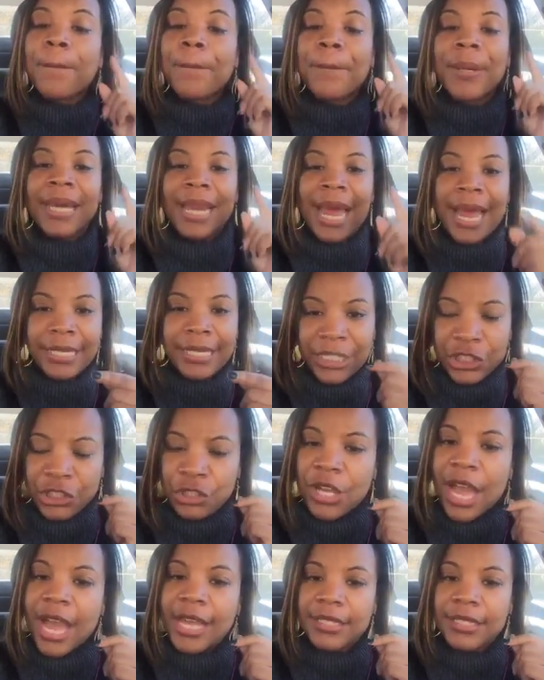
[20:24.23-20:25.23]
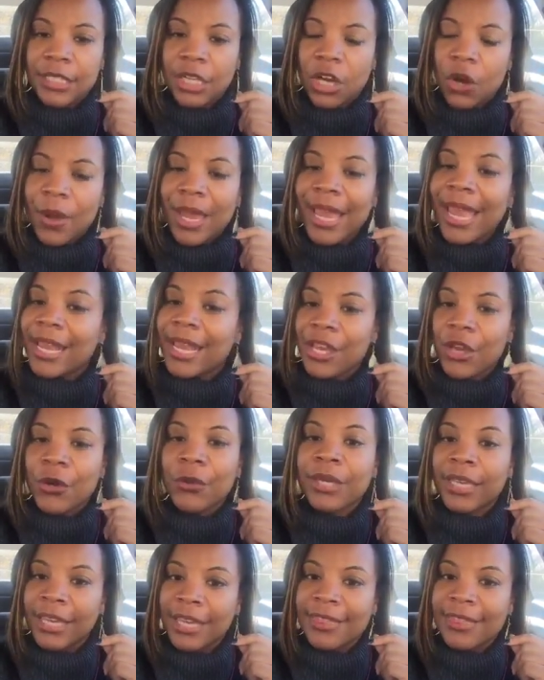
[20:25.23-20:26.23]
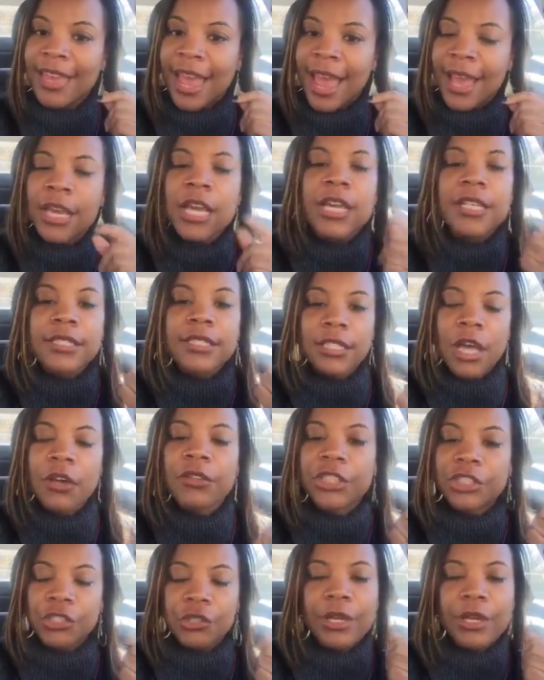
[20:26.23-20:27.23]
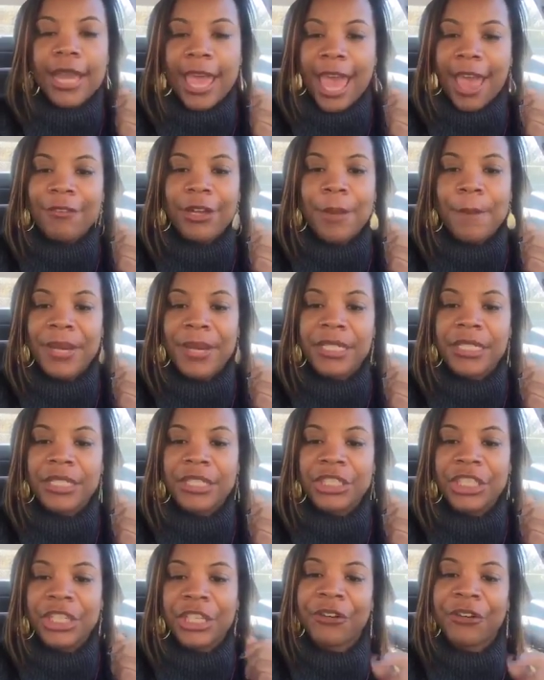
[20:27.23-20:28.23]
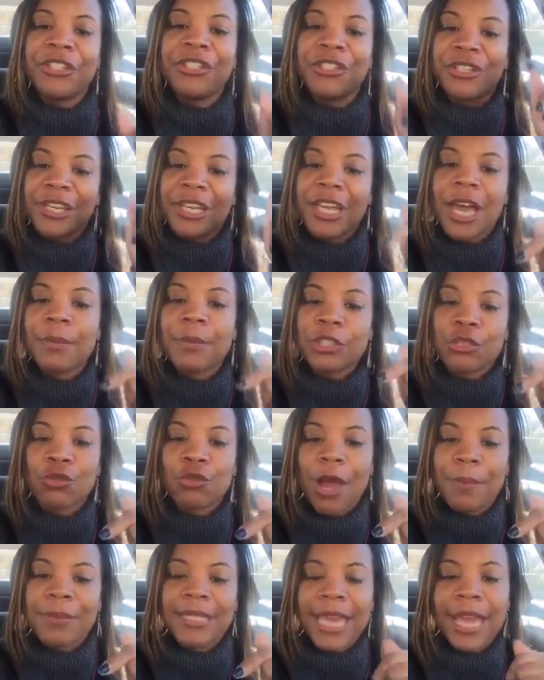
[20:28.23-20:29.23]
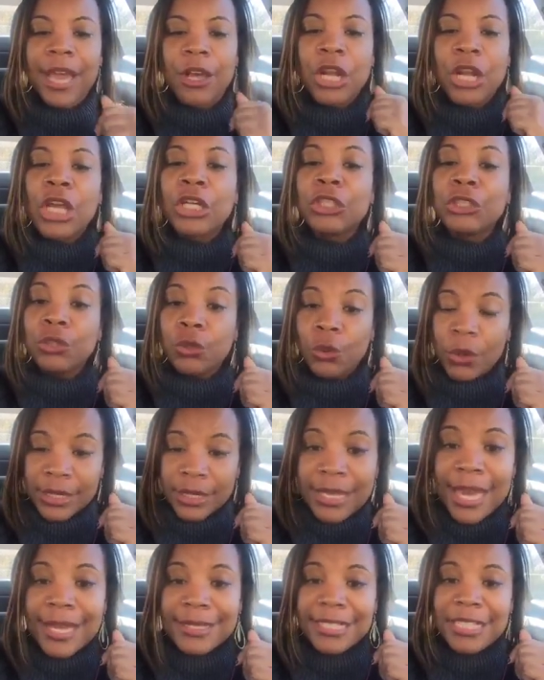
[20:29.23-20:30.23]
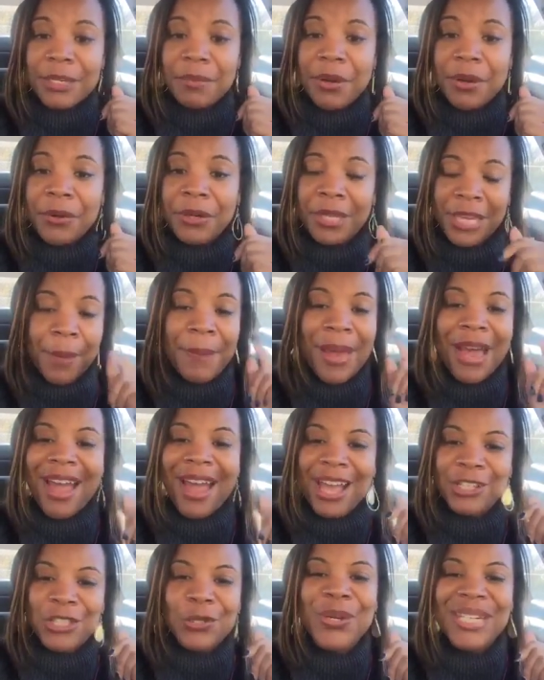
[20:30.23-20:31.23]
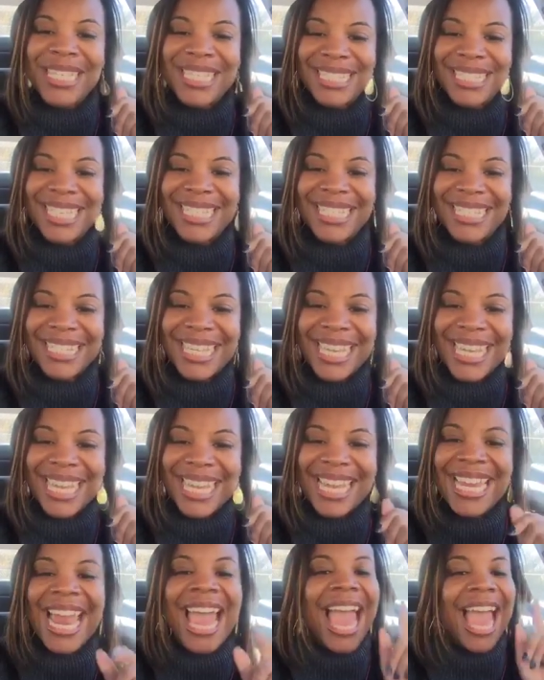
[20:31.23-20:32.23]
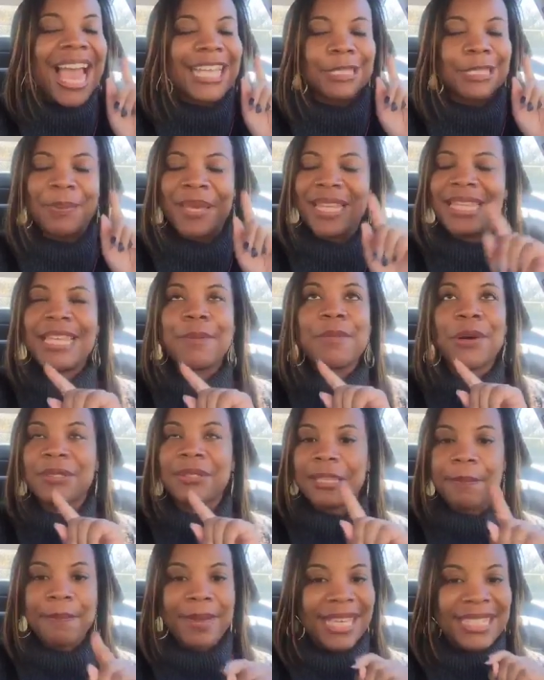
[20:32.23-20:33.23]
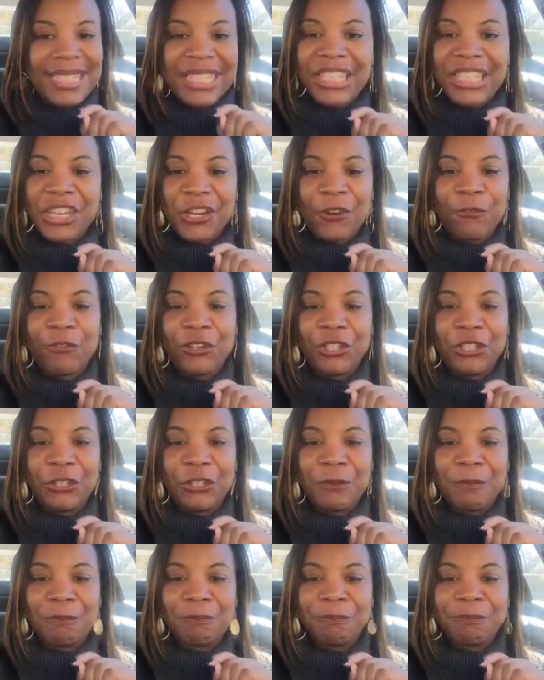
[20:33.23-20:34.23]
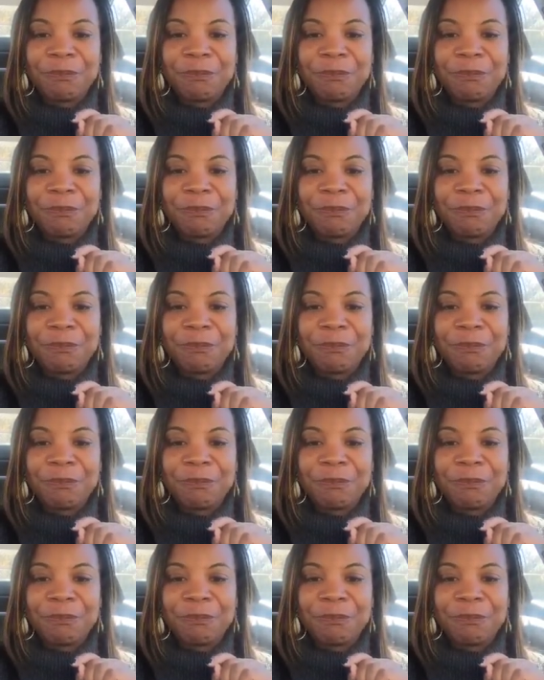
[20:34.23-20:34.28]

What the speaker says: but I need you guys to go ahead and go get that so that you can have an abundant year and you can come and drop down your testimony about how 2016 has been the most amazing year for you.